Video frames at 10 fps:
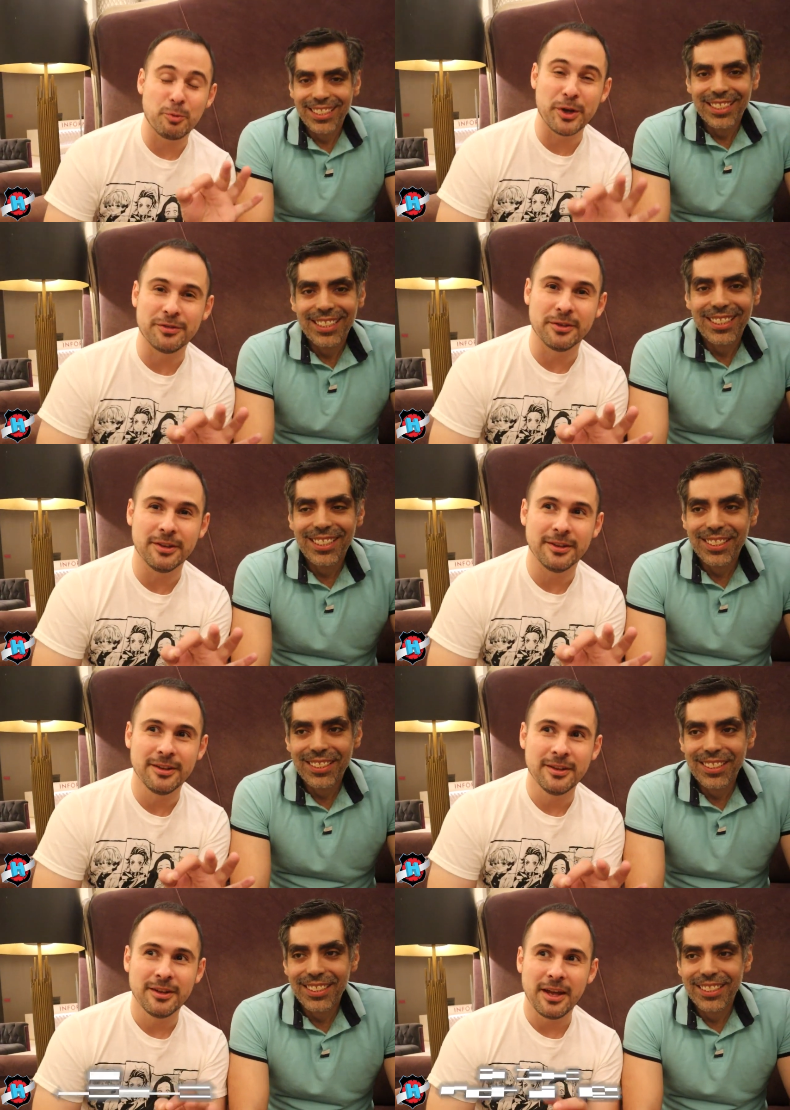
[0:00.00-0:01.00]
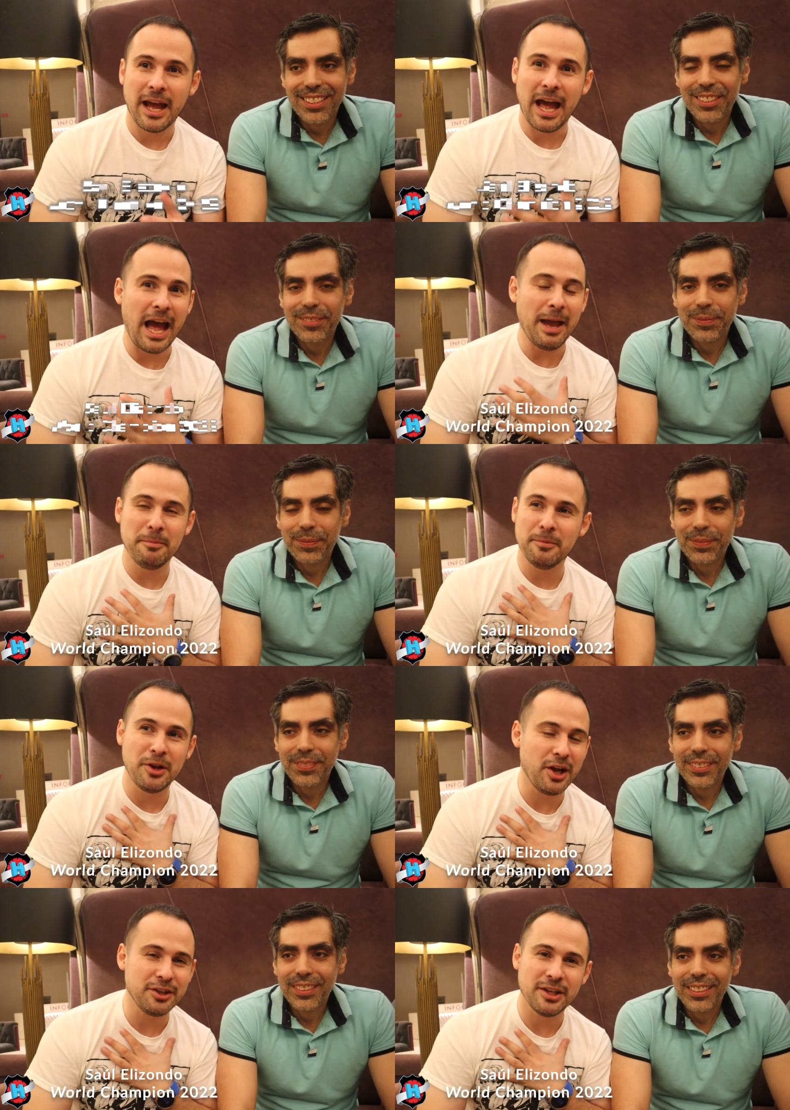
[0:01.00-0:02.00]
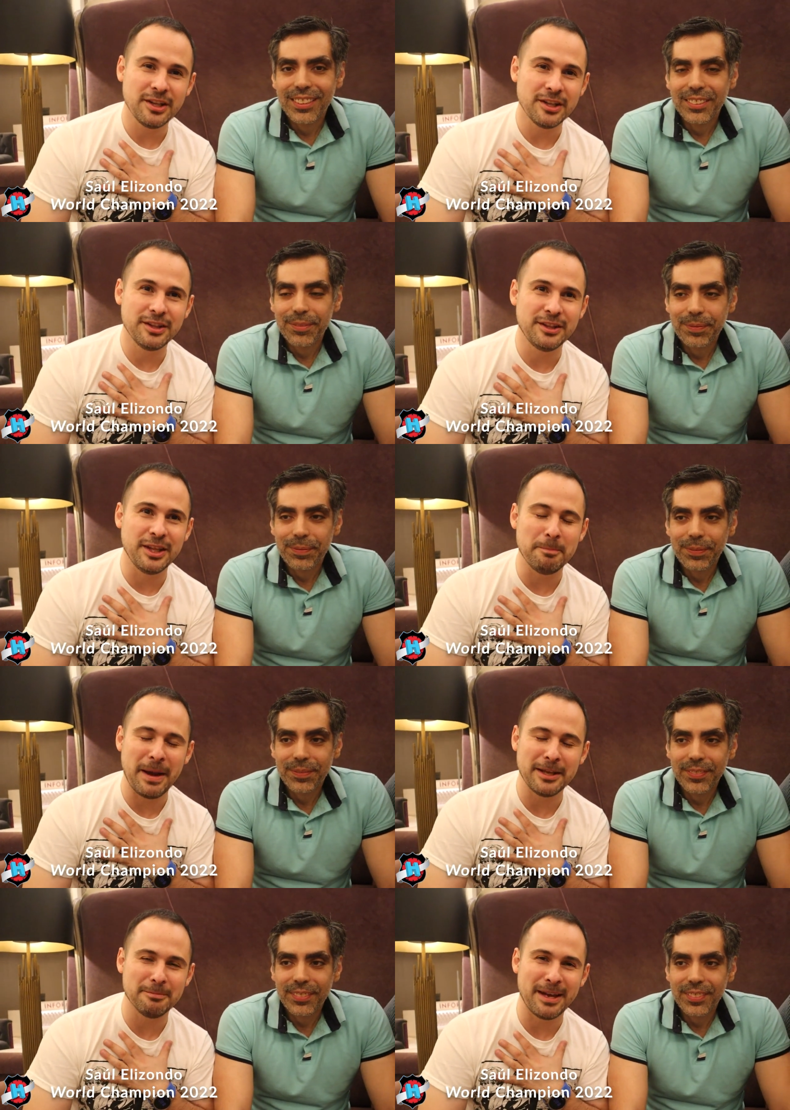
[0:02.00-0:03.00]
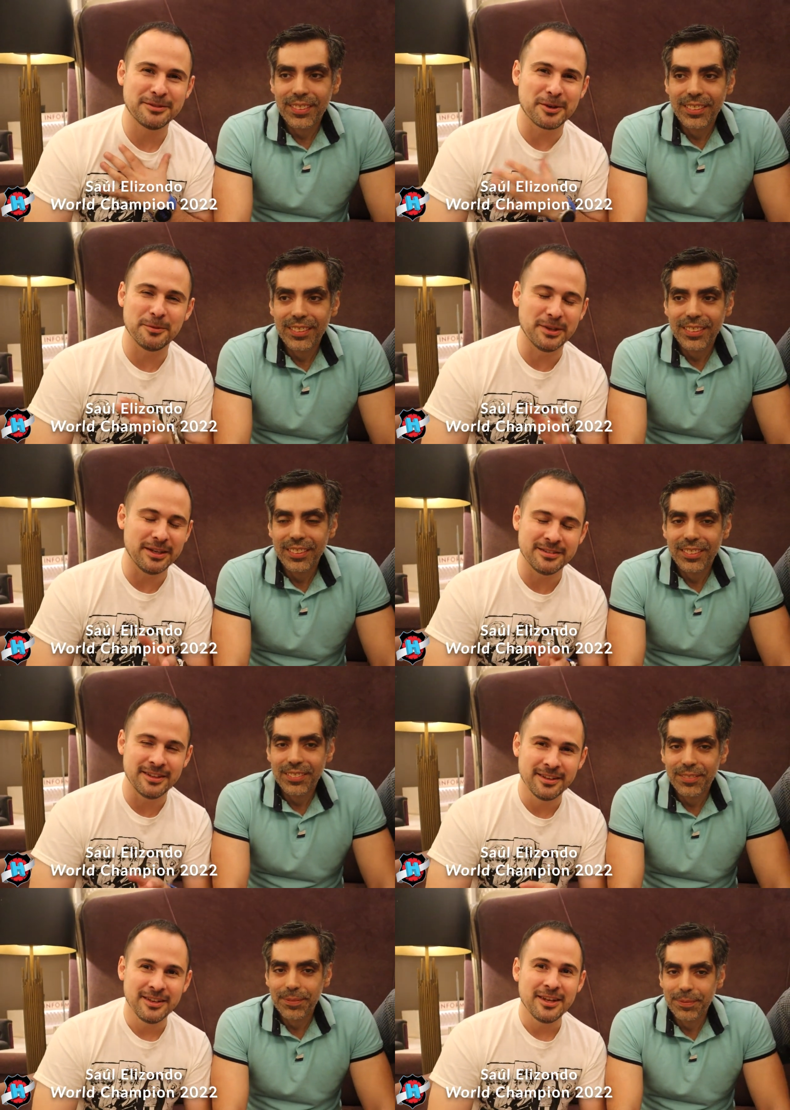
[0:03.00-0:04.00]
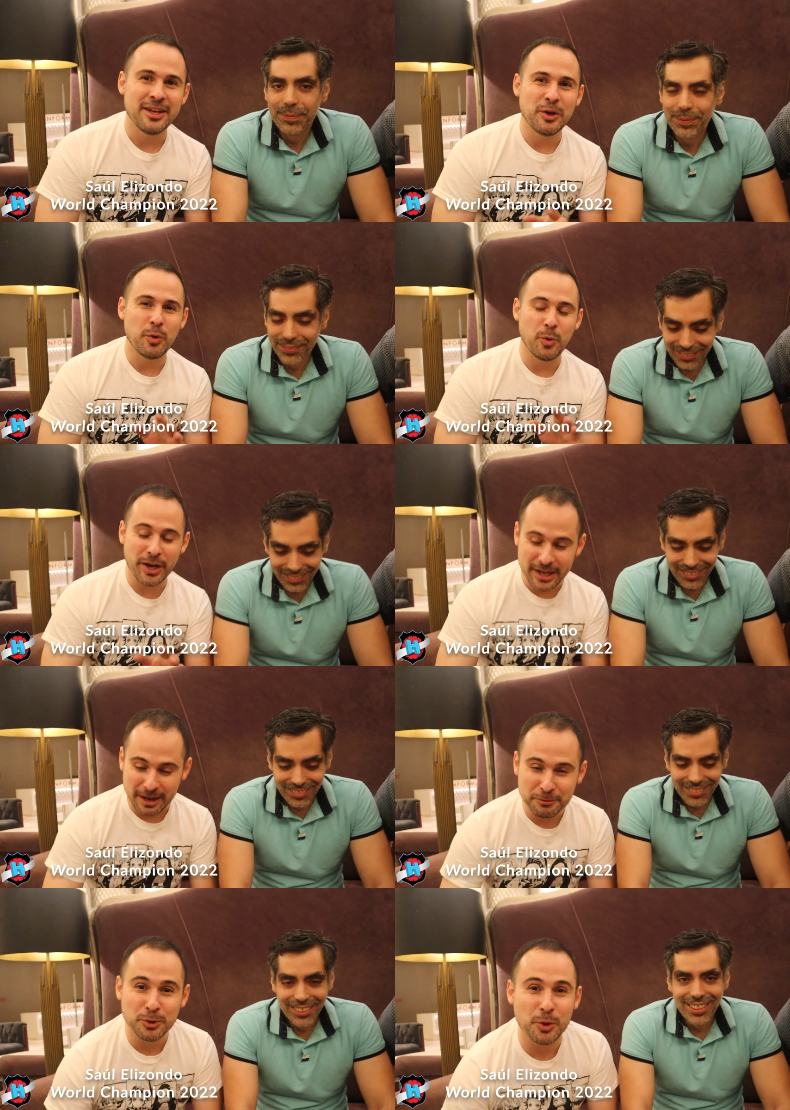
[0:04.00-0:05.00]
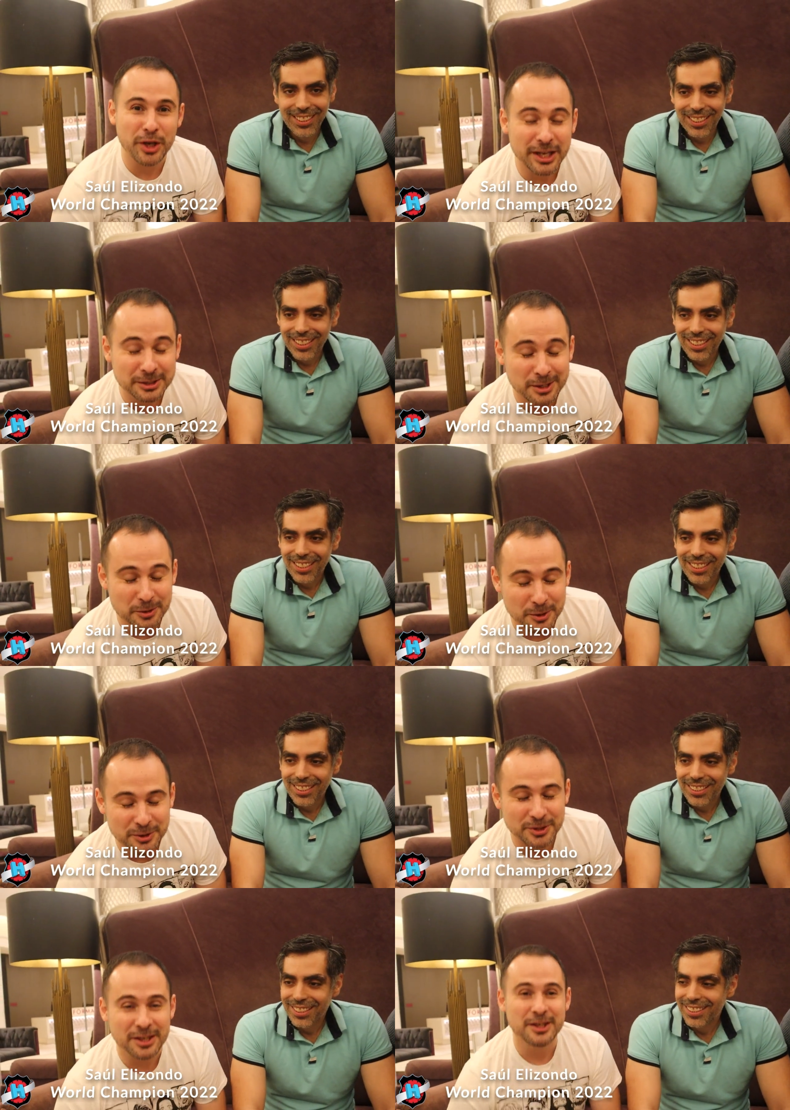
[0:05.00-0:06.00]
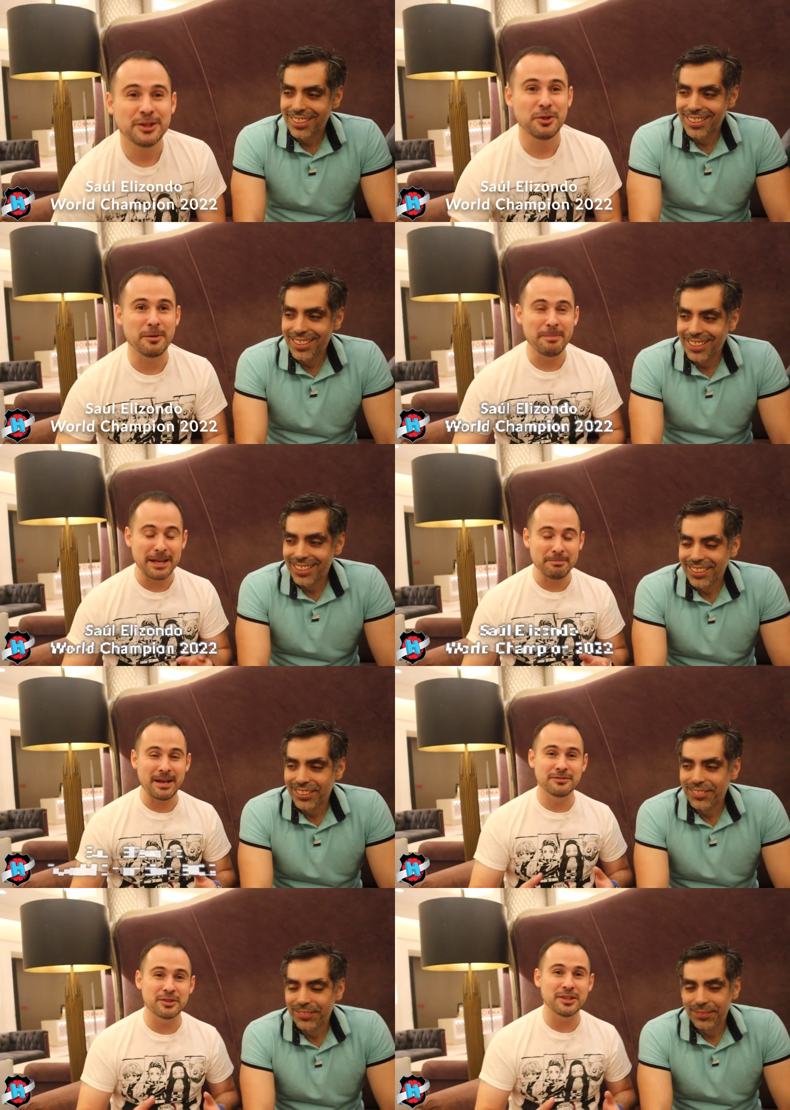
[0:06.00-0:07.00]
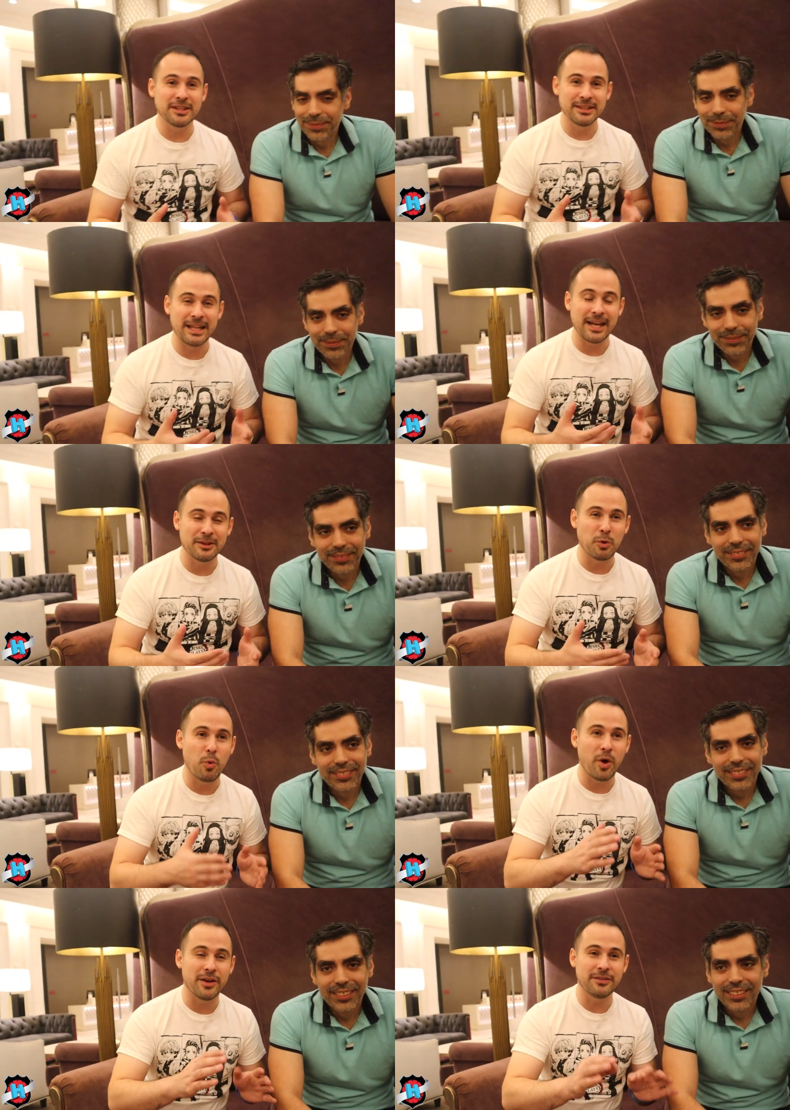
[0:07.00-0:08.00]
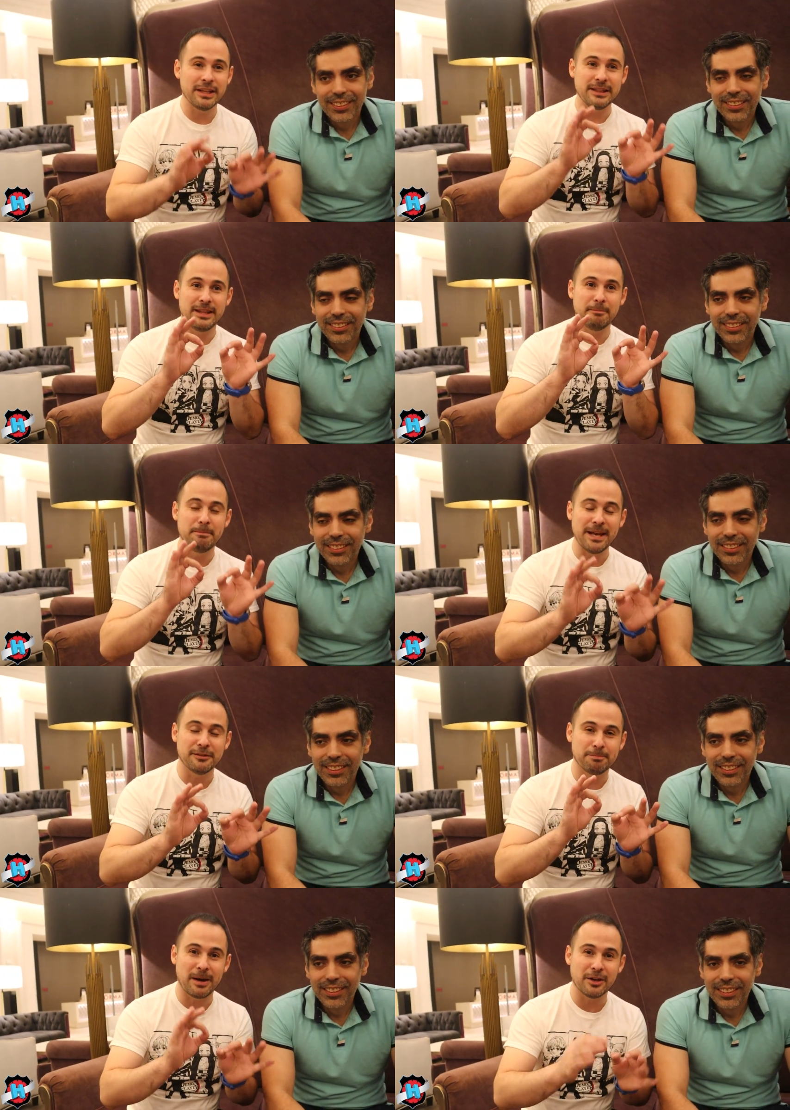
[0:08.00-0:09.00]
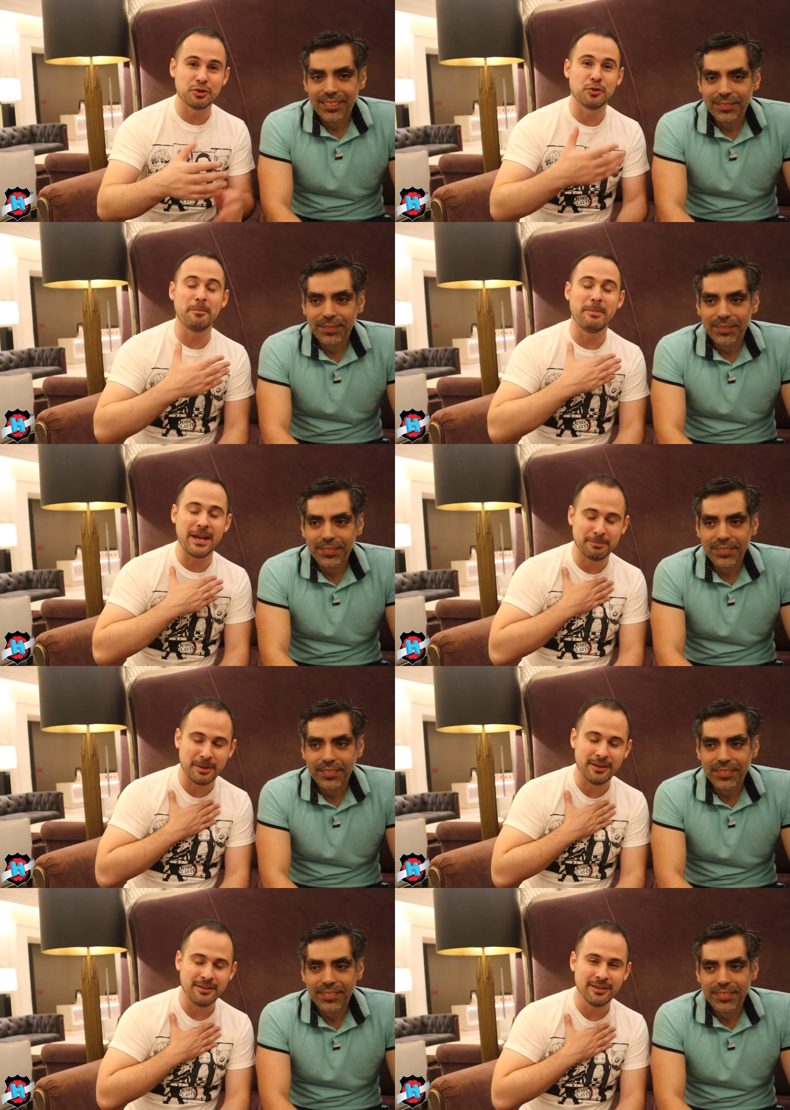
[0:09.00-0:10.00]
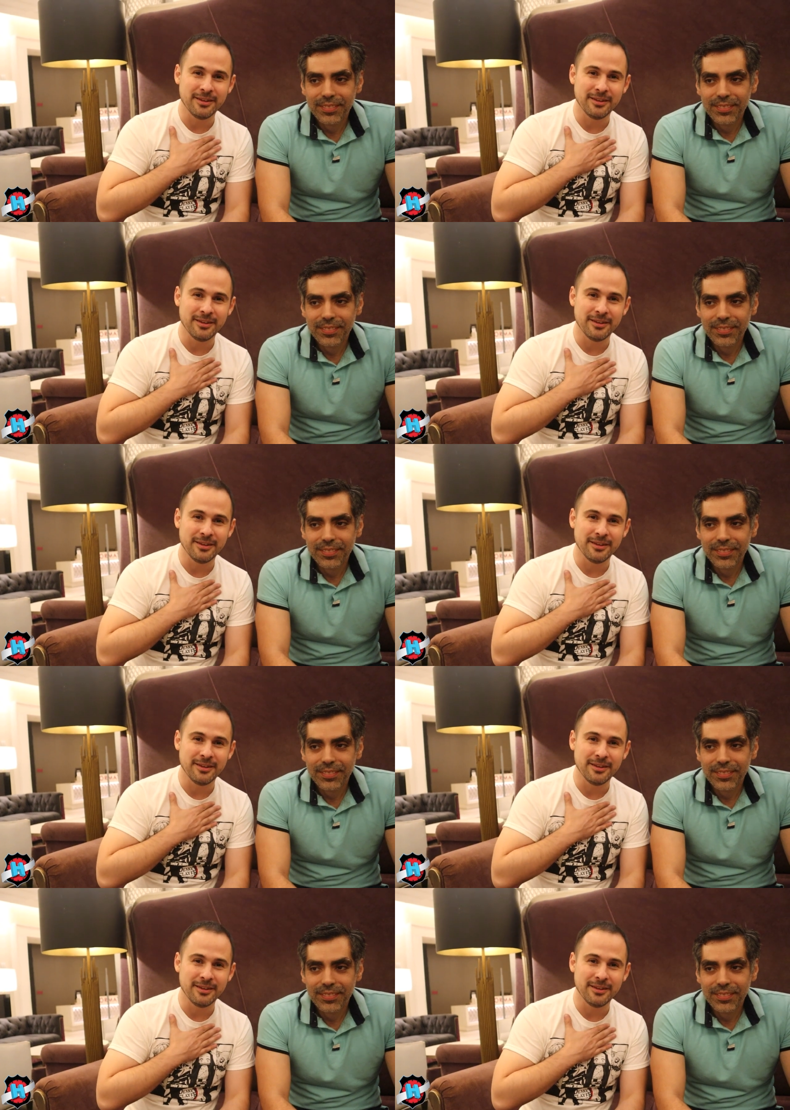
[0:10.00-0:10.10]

Speaker 1: reason. I'm not the mind master of this. Oh? We have to introduce to the mind master that was the best part to make me